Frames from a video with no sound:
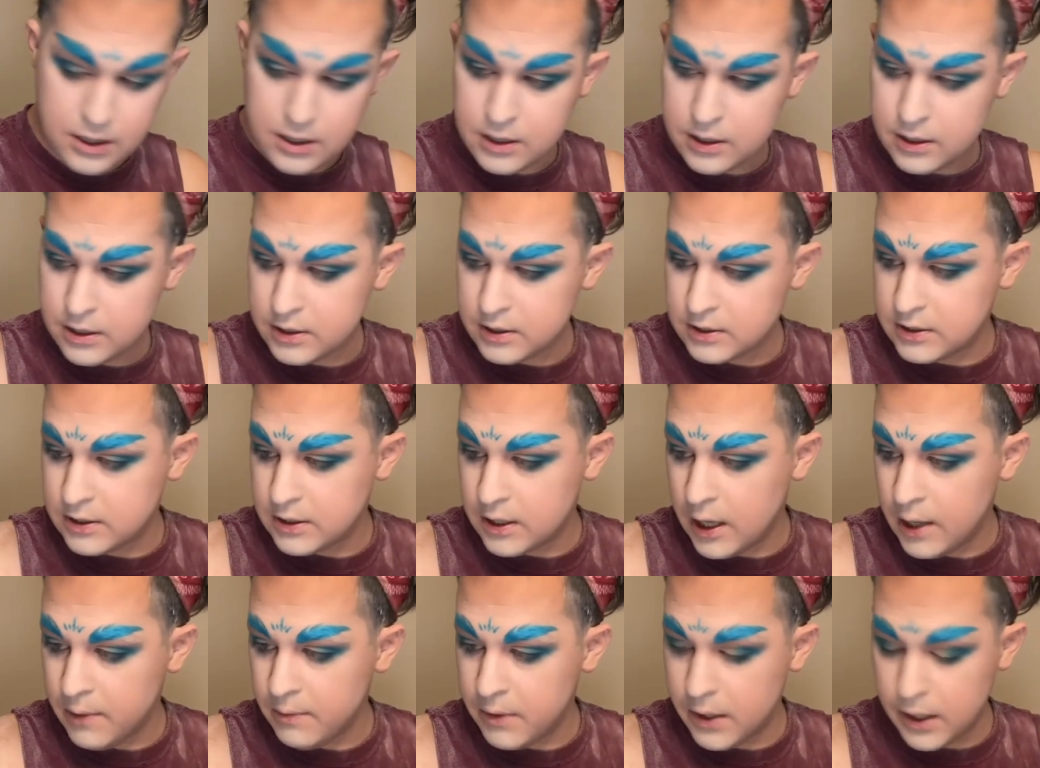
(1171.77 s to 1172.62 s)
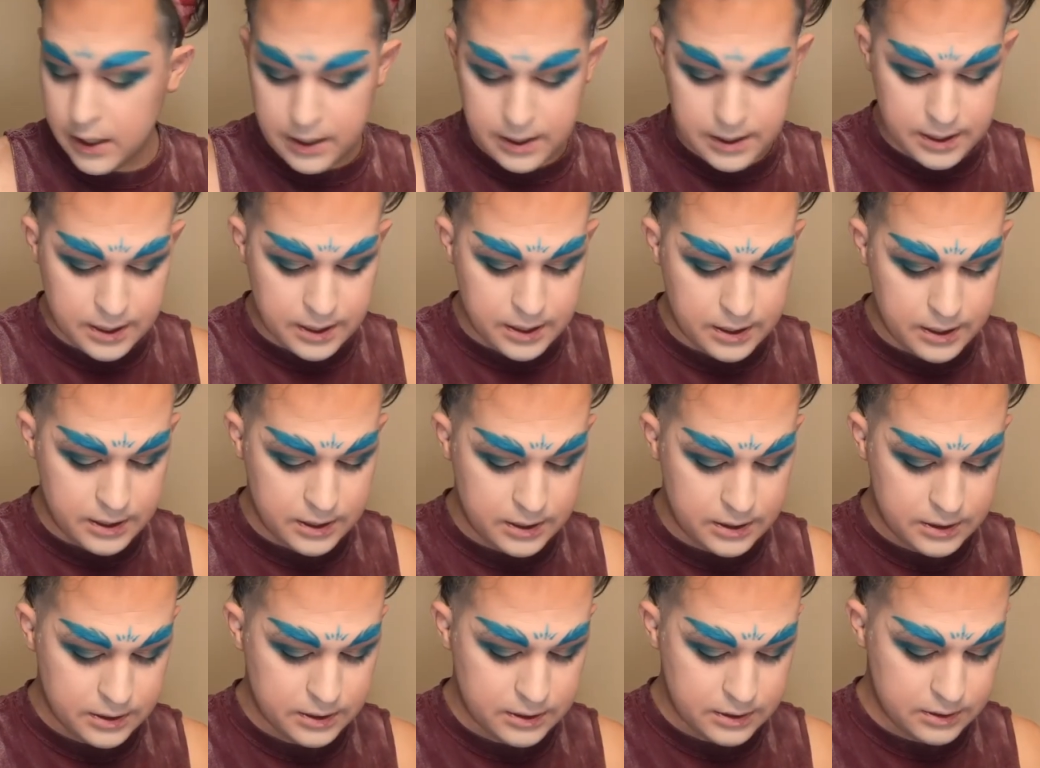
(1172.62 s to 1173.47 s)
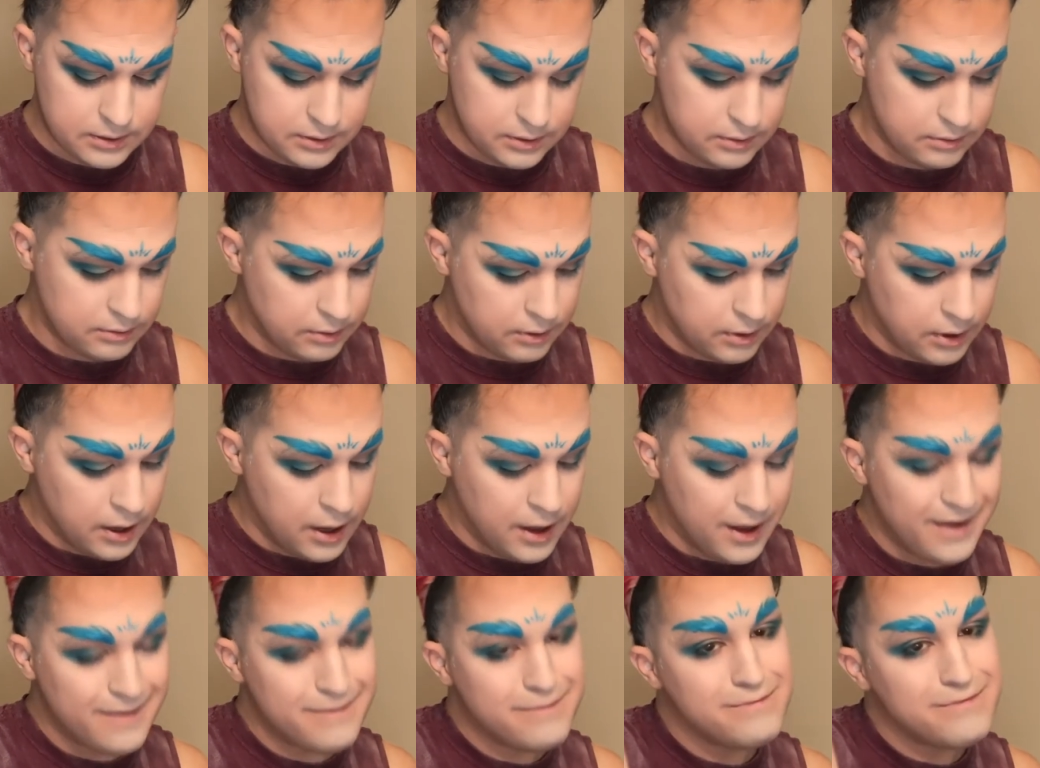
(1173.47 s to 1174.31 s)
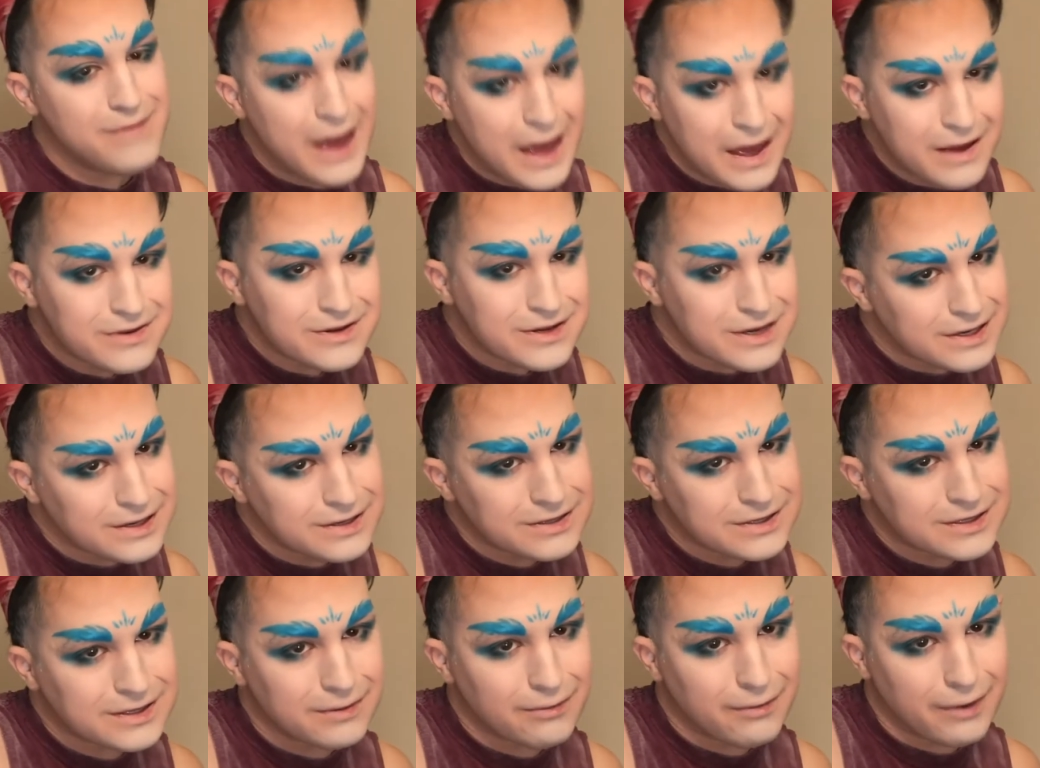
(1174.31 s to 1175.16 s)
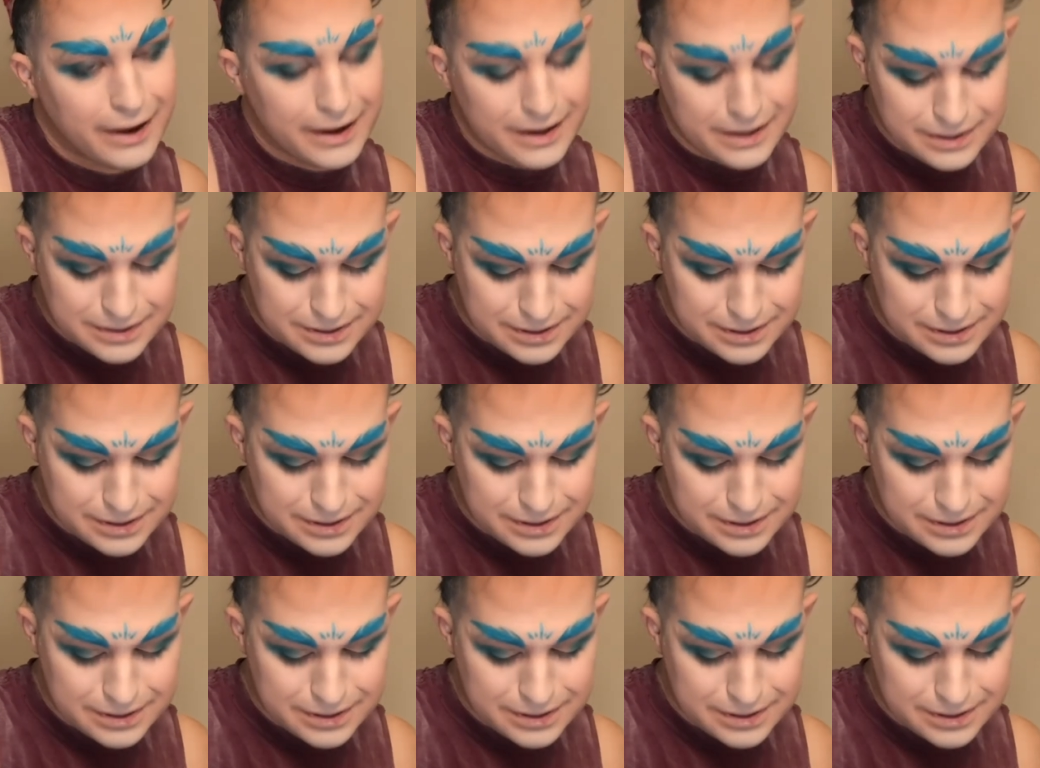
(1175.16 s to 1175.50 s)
Because now I'm looking, and maybe I should use the light.